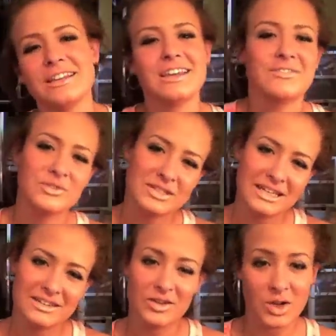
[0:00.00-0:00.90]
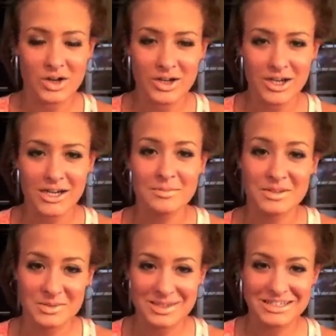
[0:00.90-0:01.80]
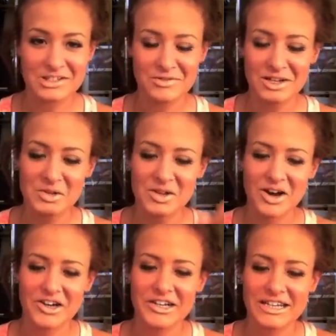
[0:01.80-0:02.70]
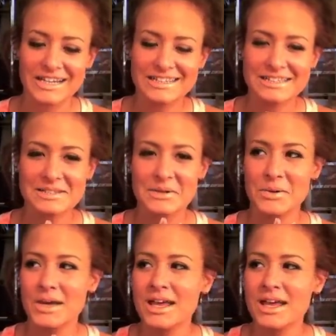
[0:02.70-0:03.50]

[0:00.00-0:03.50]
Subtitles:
Like, if you take the longer in between each video, the harder it gets. So